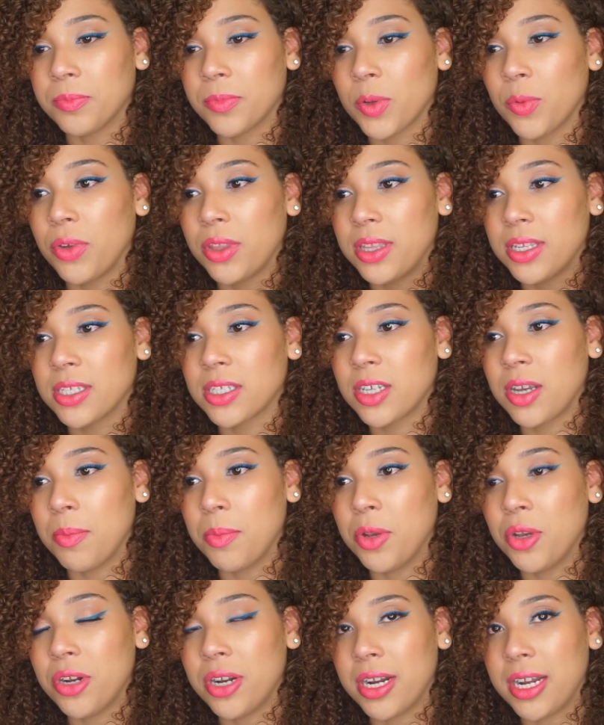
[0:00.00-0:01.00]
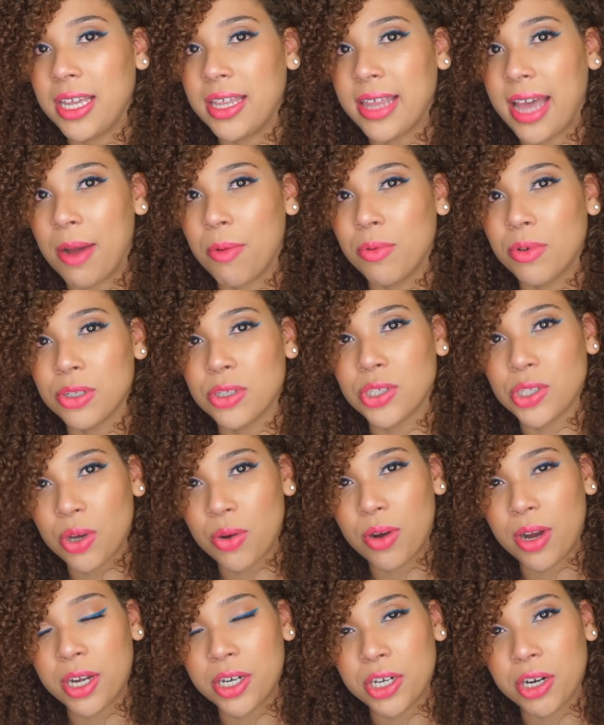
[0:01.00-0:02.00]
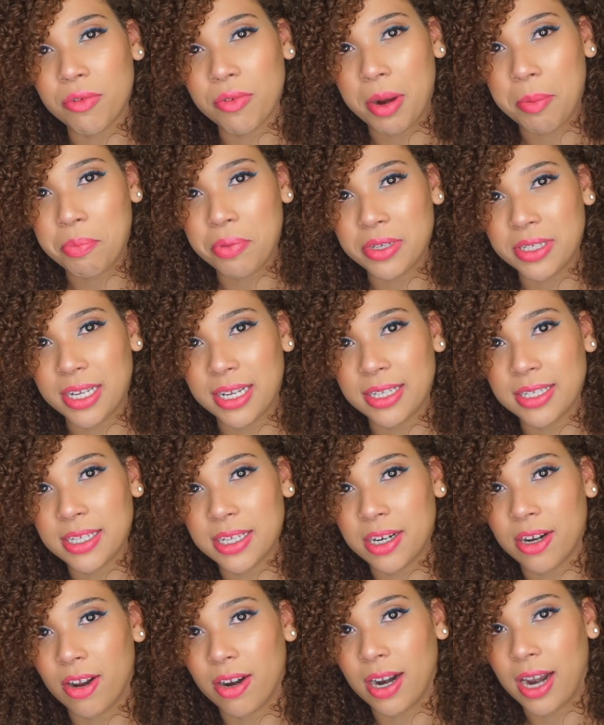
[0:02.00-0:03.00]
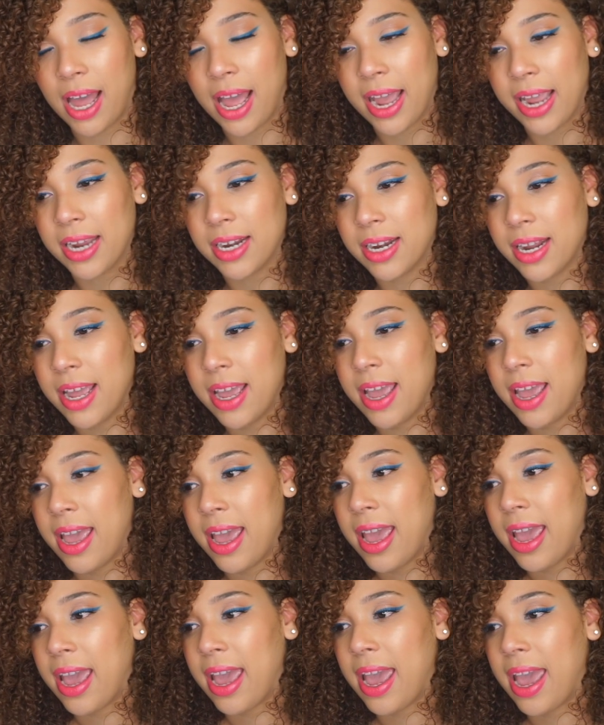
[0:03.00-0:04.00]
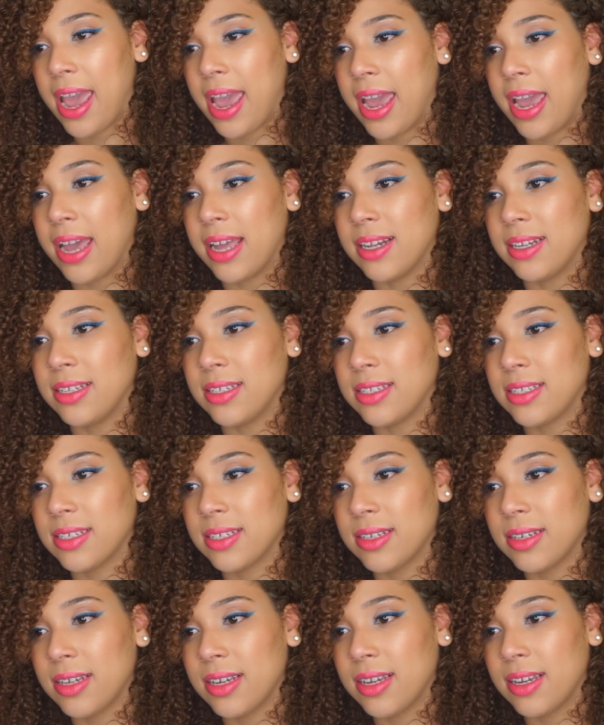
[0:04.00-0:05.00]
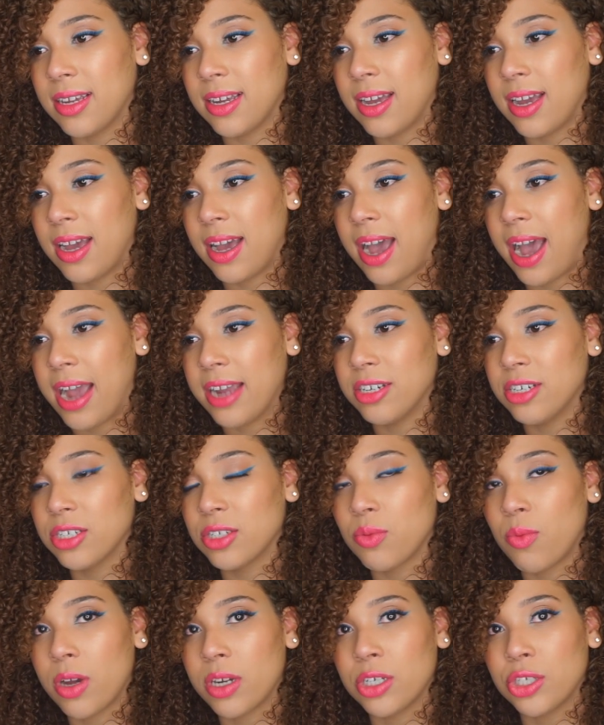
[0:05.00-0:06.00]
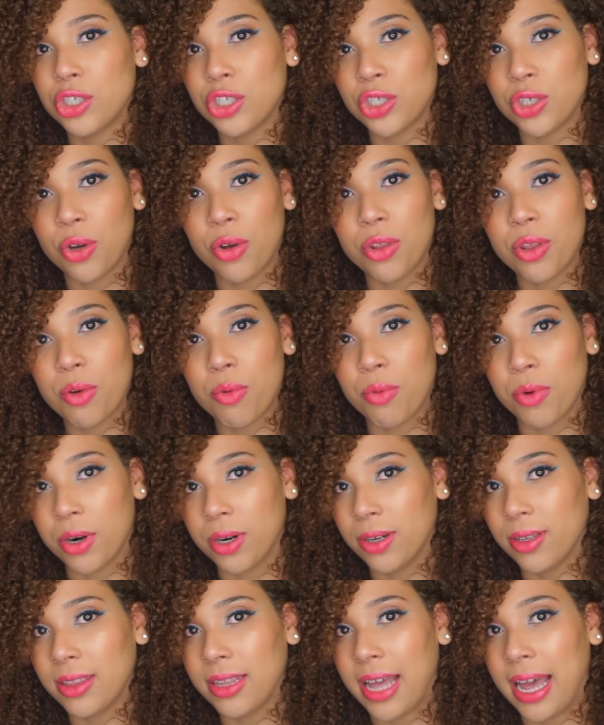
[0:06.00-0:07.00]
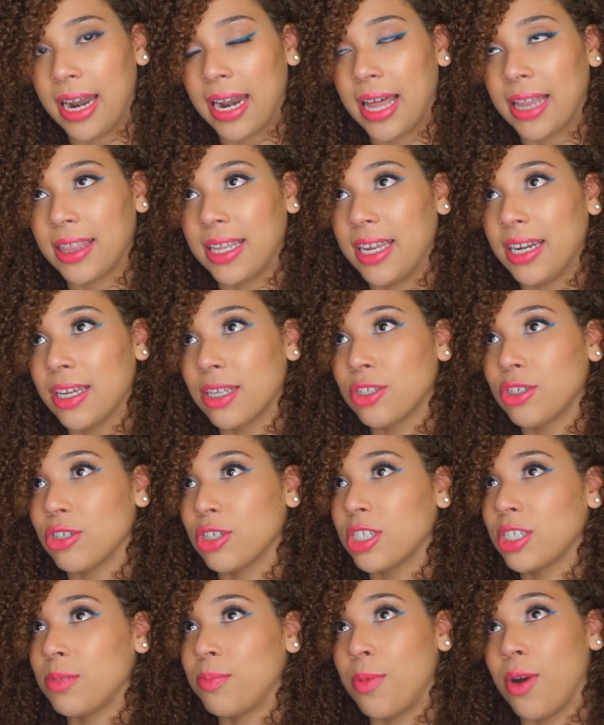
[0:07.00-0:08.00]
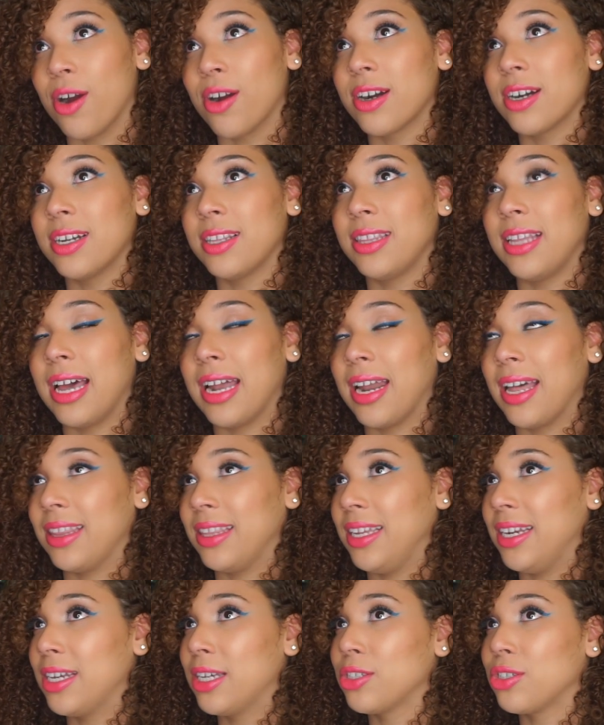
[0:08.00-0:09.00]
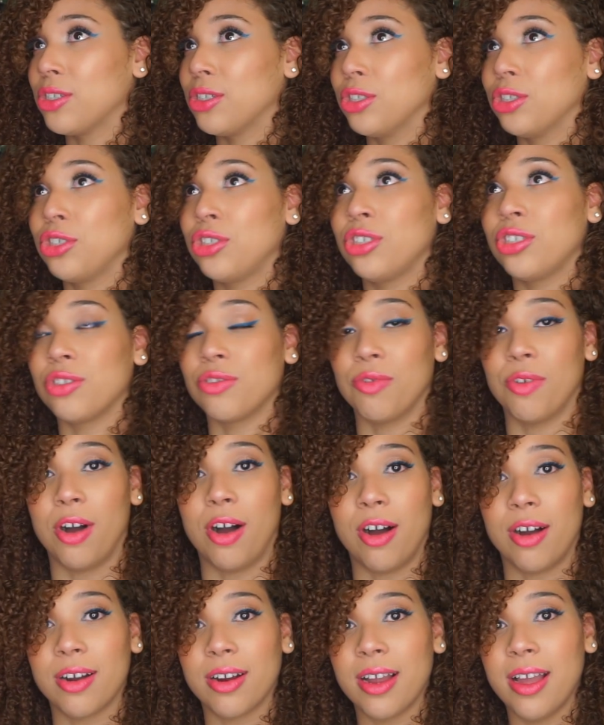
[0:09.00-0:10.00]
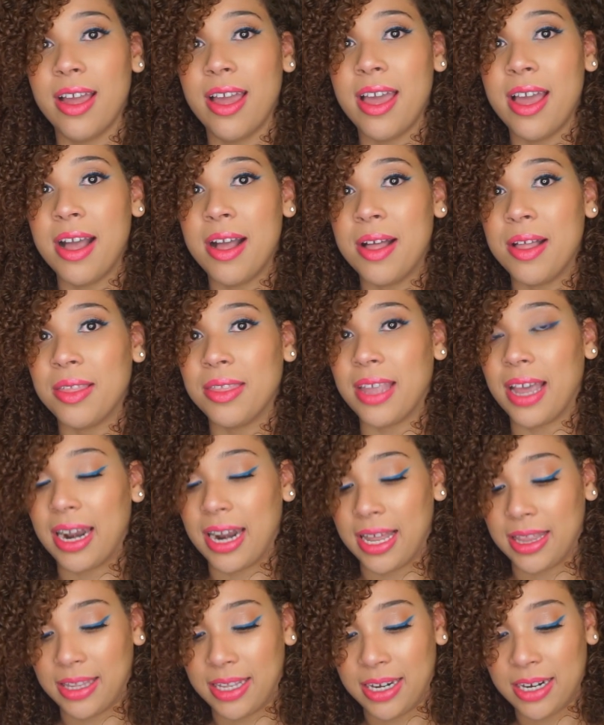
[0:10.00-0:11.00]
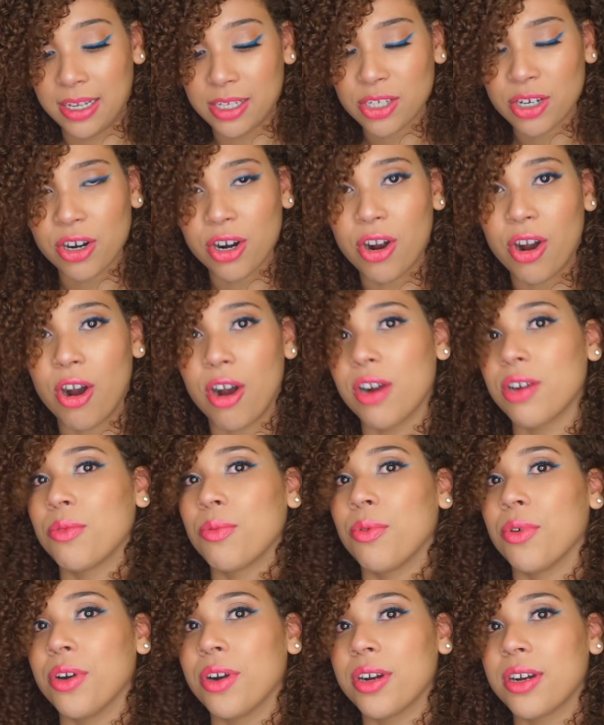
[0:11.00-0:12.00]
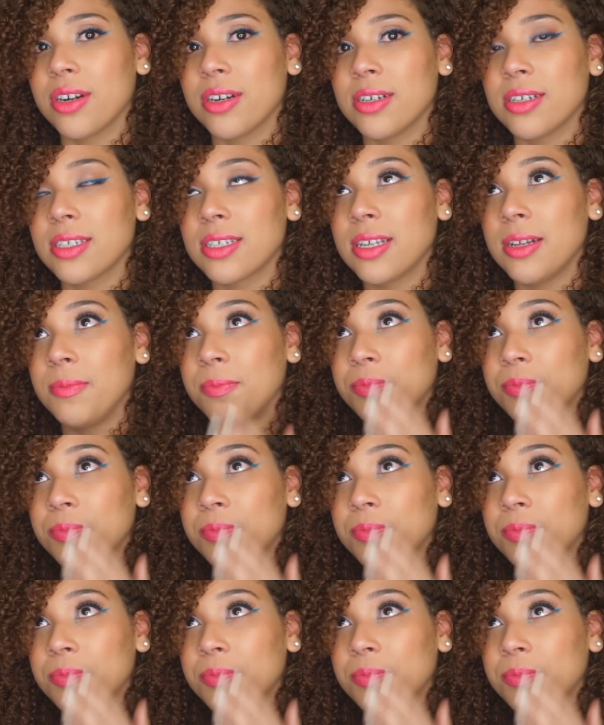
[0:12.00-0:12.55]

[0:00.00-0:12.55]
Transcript: with this community that was so underrepresented online. And I just want to show the world that Latinas are smart, that Latinas are strong, that Latinas are hard workers,